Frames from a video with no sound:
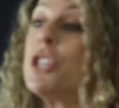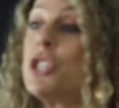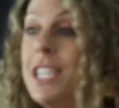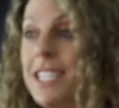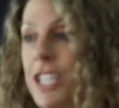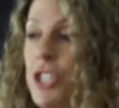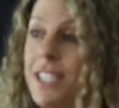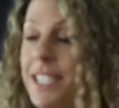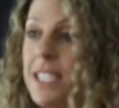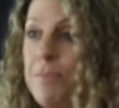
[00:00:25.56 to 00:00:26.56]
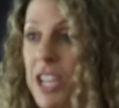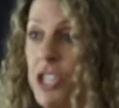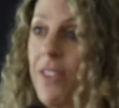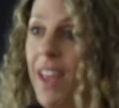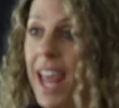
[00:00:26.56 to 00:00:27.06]
she teaches the
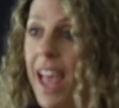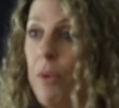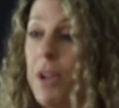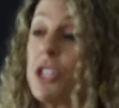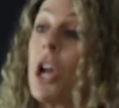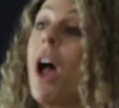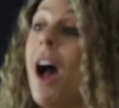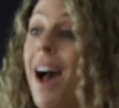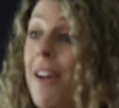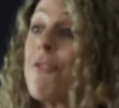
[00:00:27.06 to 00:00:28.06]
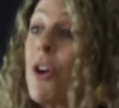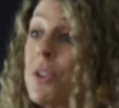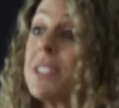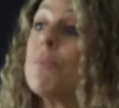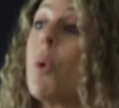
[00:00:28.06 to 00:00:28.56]
speech and the language. I
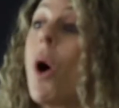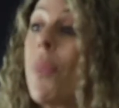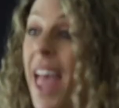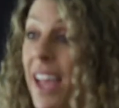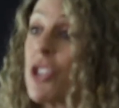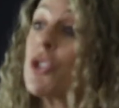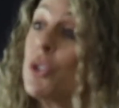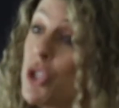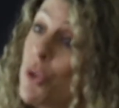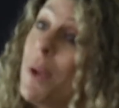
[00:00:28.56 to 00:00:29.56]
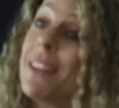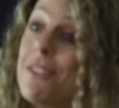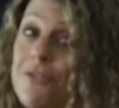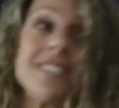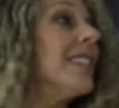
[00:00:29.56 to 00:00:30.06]
focus more on the actual doing, the
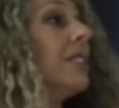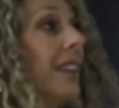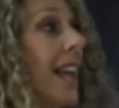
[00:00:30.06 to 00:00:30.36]
physical